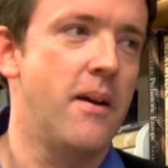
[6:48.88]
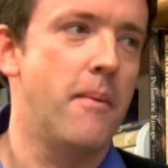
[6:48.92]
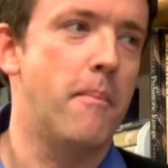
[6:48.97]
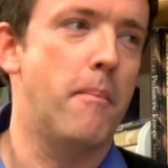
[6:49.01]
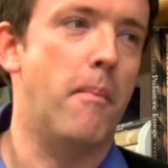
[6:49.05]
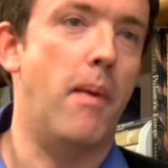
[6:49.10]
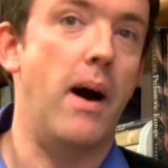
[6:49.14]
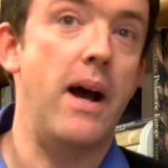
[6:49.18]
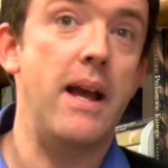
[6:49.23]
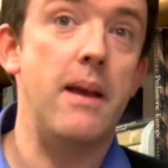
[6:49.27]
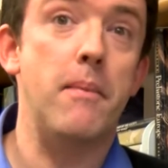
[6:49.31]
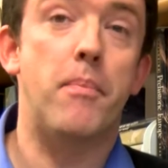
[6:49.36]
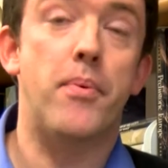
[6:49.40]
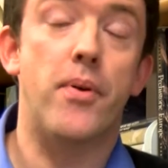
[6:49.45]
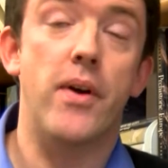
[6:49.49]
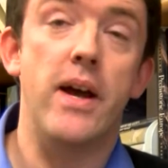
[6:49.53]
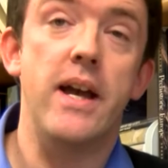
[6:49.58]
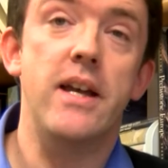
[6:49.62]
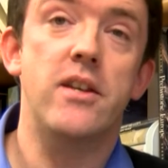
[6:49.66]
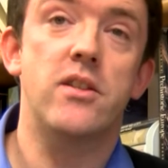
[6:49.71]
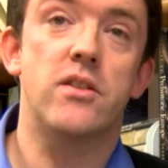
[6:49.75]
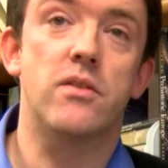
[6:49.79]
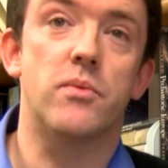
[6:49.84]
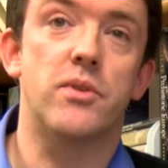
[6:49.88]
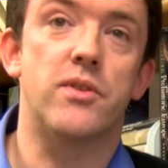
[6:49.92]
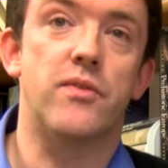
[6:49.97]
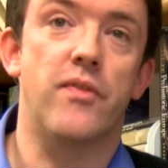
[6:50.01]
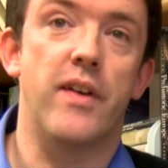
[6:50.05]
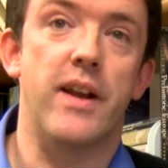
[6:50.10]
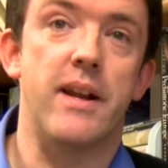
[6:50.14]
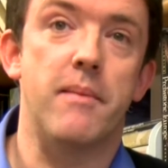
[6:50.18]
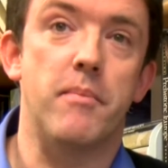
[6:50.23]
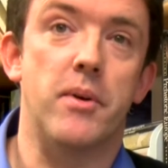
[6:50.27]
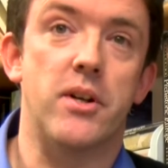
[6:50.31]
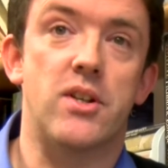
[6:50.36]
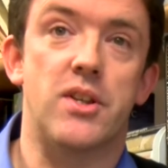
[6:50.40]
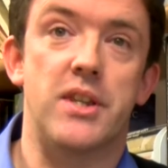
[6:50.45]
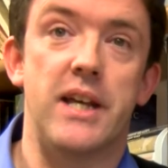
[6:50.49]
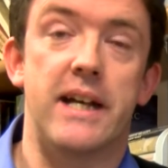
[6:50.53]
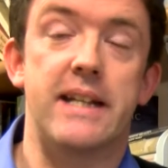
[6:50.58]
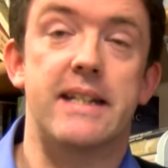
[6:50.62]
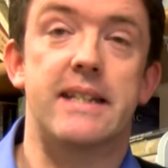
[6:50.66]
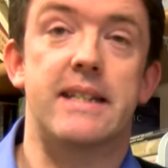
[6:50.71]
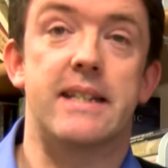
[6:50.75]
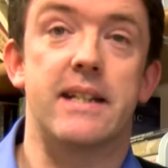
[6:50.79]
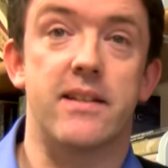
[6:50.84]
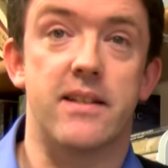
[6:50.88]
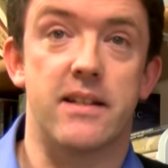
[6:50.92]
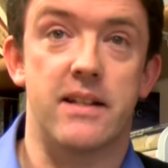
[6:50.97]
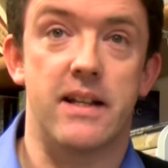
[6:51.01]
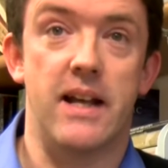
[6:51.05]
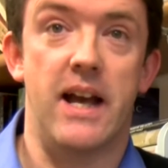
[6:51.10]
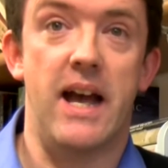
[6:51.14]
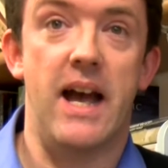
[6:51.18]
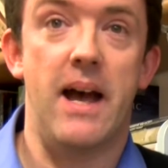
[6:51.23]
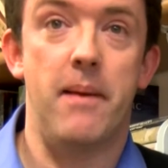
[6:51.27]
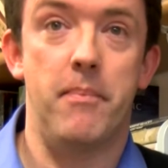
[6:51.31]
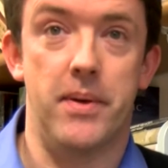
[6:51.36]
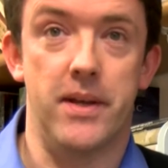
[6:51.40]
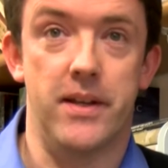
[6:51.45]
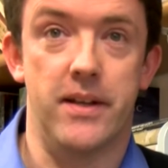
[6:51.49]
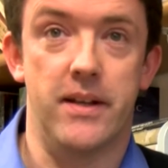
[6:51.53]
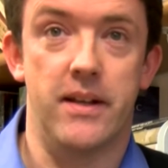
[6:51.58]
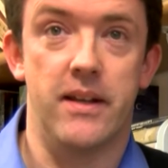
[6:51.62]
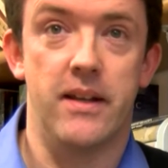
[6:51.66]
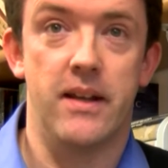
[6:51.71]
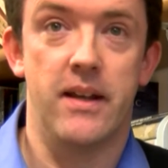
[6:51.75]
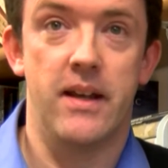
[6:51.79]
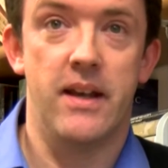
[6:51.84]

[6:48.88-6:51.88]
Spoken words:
my impression was very much that doesn't happen.